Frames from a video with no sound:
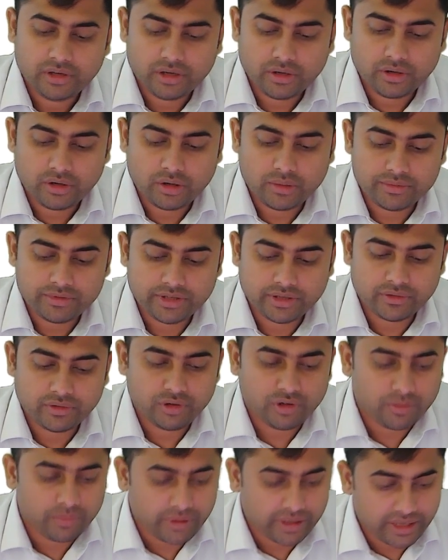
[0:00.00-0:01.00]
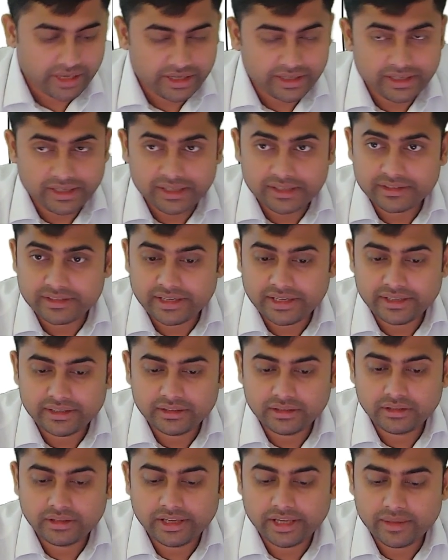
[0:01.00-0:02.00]
object will not be created inside
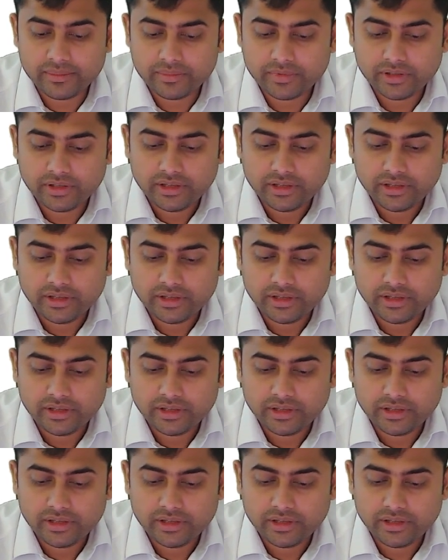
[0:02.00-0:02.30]
the heap.